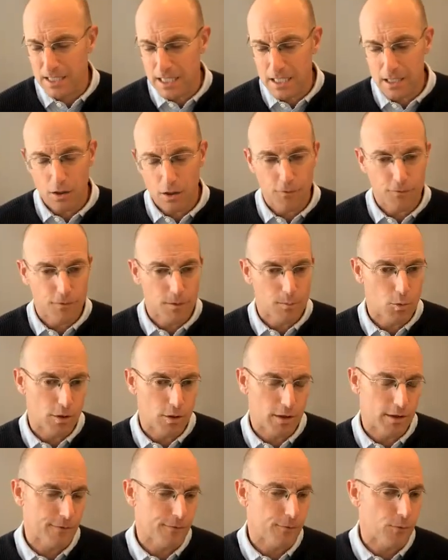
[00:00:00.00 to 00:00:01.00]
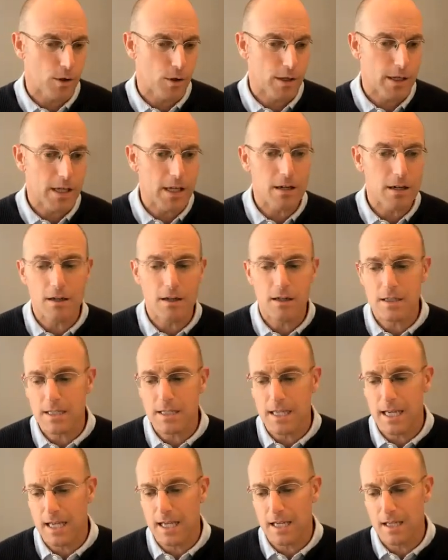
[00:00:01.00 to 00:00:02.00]
in keto for more than four
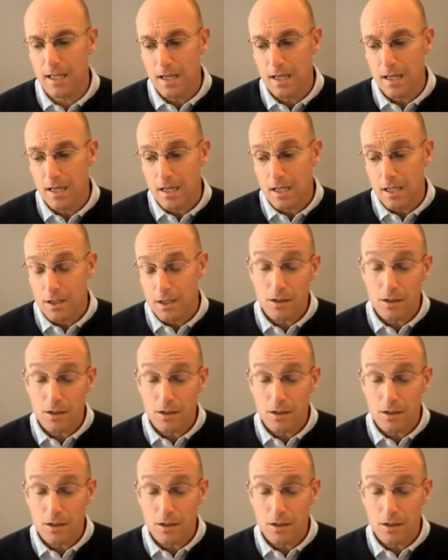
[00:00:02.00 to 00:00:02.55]
years. And